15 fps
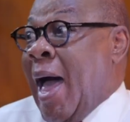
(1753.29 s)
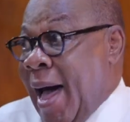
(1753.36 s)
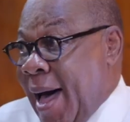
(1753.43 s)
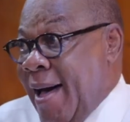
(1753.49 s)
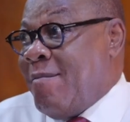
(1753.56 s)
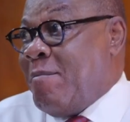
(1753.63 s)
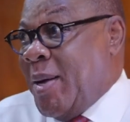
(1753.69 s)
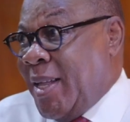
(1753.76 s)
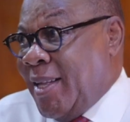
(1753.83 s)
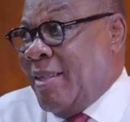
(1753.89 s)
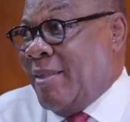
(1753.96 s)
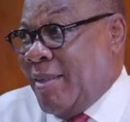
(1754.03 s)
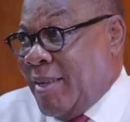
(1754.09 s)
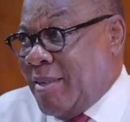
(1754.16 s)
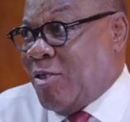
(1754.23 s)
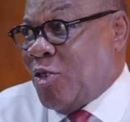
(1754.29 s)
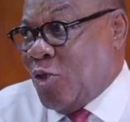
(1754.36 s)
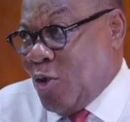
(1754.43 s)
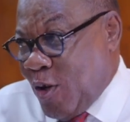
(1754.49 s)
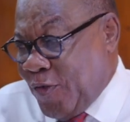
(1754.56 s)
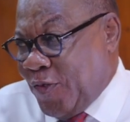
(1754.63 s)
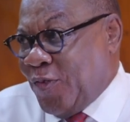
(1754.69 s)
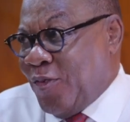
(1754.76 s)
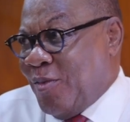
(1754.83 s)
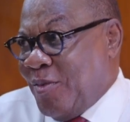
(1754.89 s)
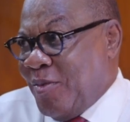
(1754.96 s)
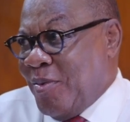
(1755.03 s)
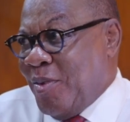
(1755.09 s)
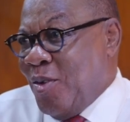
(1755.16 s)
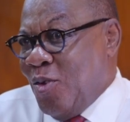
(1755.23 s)
I've been in this stuff
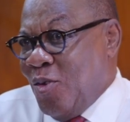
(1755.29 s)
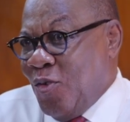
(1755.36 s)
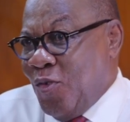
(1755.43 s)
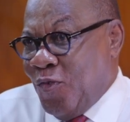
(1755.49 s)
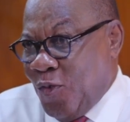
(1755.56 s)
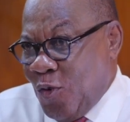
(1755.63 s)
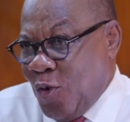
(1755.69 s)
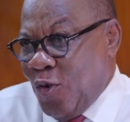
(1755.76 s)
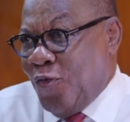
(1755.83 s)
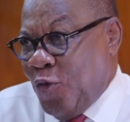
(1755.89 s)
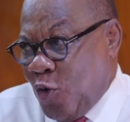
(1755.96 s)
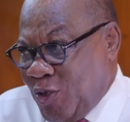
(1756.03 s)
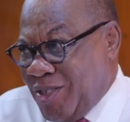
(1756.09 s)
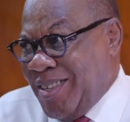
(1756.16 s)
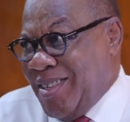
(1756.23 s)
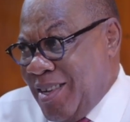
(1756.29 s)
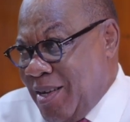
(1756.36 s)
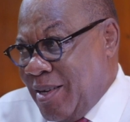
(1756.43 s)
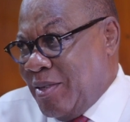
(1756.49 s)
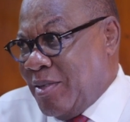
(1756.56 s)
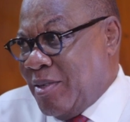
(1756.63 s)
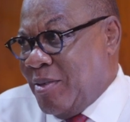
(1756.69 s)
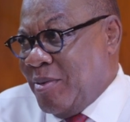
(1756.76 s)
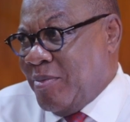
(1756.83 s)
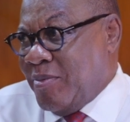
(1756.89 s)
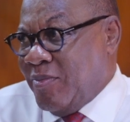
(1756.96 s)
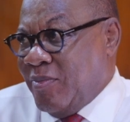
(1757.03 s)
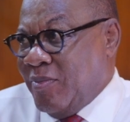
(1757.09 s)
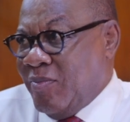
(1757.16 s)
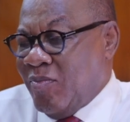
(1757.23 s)
hmm. for 40 years.
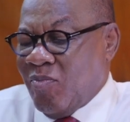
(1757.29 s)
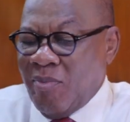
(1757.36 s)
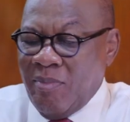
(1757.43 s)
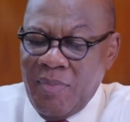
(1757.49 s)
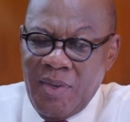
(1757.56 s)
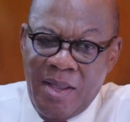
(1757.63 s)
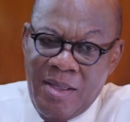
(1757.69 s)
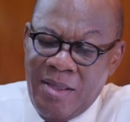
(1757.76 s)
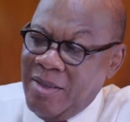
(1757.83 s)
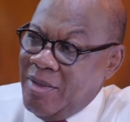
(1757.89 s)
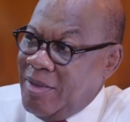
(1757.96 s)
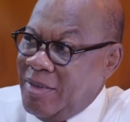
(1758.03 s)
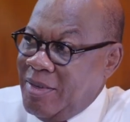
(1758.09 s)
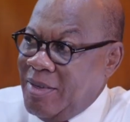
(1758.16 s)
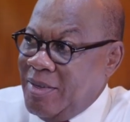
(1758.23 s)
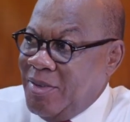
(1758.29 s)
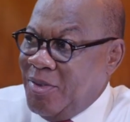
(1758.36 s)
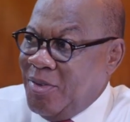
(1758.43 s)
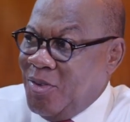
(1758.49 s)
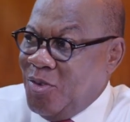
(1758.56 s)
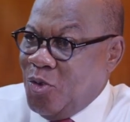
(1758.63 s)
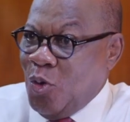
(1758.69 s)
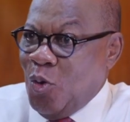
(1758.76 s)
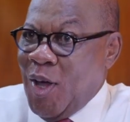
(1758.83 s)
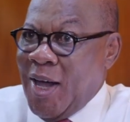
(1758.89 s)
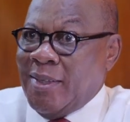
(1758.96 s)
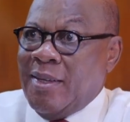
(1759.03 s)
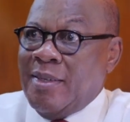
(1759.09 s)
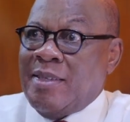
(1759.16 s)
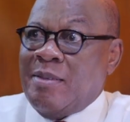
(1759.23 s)
Hmm. So,
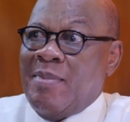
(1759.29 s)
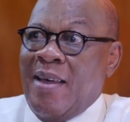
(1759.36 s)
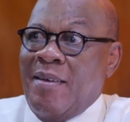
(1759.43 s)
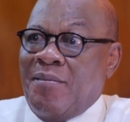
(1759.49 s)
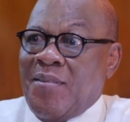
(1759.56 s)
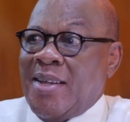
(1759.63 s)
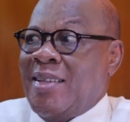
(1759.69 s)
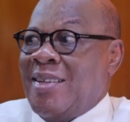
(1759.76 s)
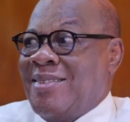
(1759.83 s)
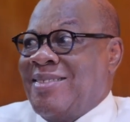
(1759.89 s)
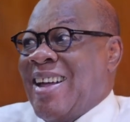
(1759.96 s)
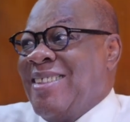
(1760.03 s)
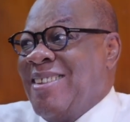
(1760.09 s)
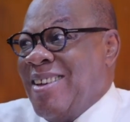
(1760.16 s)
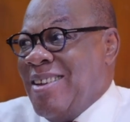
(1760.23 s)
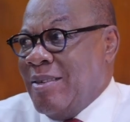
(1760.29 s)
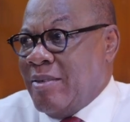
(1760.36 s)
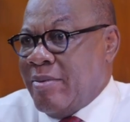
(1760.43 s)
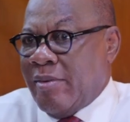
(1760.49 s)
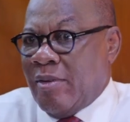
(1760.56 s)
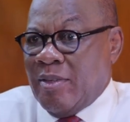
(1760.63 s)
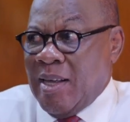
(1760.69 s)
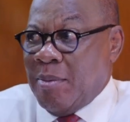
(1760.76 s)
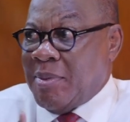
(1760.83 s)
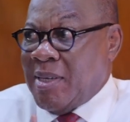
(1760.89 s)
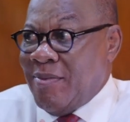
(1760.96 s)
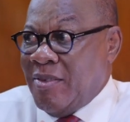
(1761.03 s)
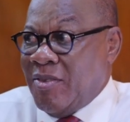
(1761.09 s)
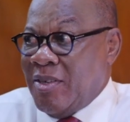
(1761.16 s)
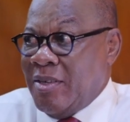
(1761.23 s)
and this is my final 10 years because hmm. I'm
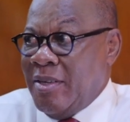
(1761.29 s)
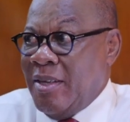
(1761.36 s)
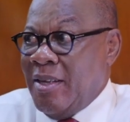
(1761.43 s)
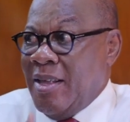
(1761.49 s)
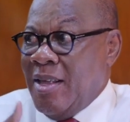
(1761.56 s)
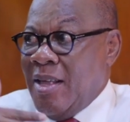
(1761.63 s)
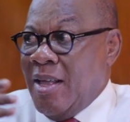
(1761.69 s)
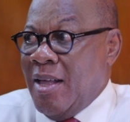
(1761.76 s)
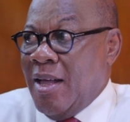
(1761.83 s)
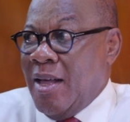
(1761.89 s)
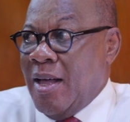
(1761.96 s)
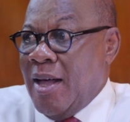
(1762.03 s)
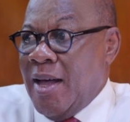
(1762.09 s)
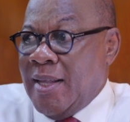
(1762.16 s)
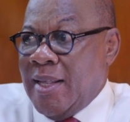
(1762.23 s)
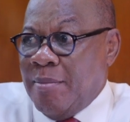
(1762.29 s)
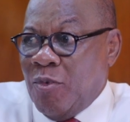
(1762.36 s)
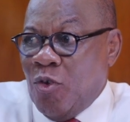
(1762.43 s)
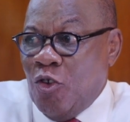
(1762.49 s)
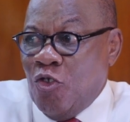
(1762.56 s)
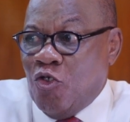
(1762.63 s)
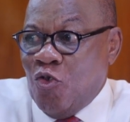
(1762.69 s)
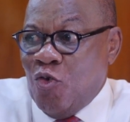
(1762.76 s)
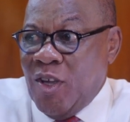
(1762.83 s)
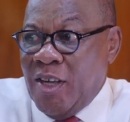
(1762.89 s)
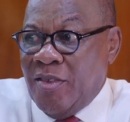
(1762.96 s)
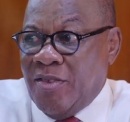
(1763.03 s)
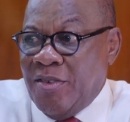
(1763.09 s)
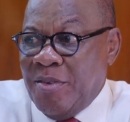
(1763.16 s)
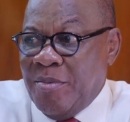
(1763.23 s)
70 hmm. and I'm going to
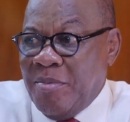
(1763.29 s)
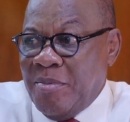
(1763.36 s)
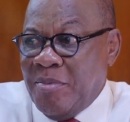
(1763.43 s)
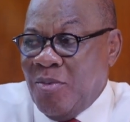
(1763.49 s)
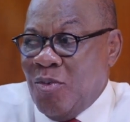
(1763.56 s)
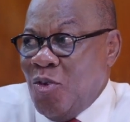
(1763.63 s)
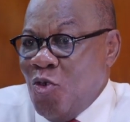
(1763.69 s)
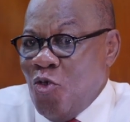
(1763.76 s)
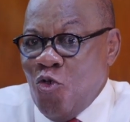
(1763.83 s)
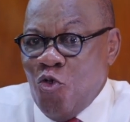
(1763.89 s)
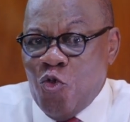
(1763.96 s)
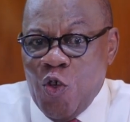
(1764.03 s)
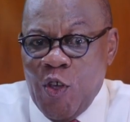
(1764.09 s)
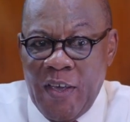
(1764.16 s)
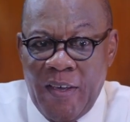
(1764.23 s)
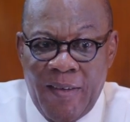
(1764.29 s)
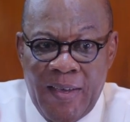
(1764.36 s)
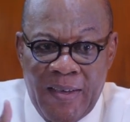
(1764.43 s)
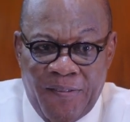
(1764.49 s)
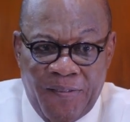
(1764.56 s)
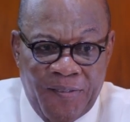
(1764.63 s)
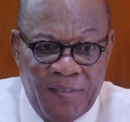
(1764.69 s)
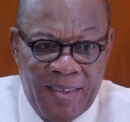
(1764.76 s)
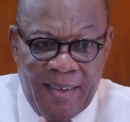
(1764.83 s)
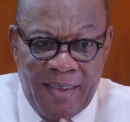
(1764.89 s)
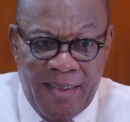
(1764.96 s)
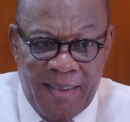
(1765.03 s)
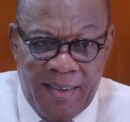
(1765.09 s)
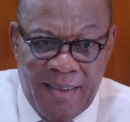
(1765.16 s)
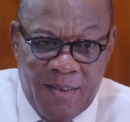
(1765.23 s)
80. Hmm. So, if, if
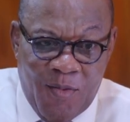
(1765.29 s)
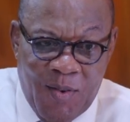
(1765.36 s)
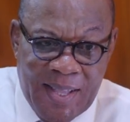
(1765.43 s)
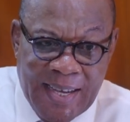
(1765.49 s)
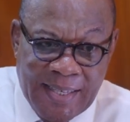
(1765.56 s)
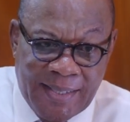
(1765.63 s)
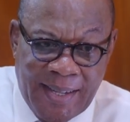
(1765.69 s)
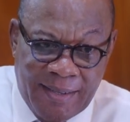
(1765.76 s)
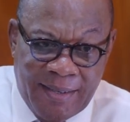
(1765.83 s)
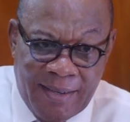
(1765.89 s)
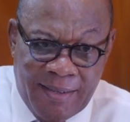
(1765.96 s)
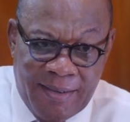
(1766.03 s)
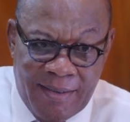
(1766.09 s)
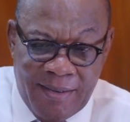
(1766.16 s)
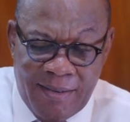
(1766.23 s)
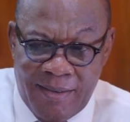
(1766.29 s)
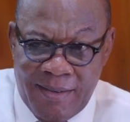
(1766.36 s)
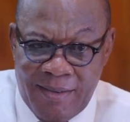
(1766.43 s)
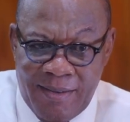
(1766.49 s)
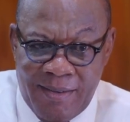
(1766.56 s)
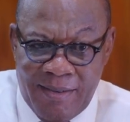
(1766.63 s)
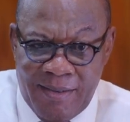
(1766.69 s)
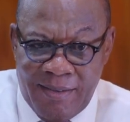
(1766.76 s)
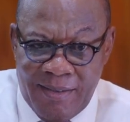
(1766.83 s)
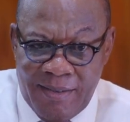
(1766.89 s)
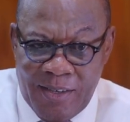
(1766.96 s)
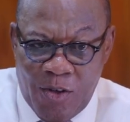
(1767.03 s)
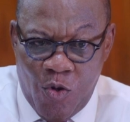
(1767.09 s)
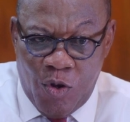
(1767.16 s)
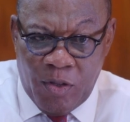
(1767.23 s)
when I started,
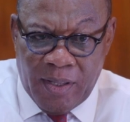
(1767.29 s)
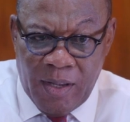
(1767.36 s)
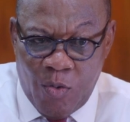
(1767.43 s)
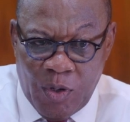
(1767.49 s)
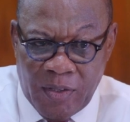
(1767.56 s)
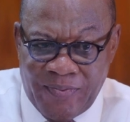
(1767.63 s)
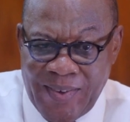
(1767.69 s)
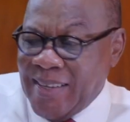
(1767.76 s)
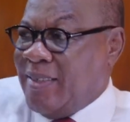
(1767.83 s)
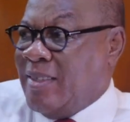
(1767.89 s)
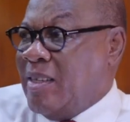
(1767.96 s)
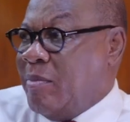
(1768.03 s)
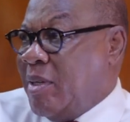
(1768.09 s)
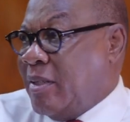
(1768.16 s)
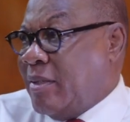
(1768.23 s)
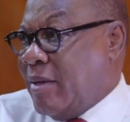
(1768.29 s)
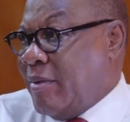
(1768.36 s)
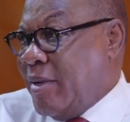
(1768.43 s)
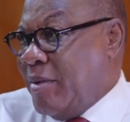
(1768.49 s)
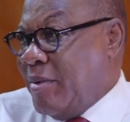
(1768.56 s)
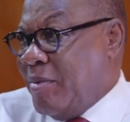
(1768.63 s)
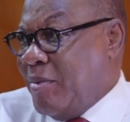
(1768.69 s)
the whole thing was fighting the military.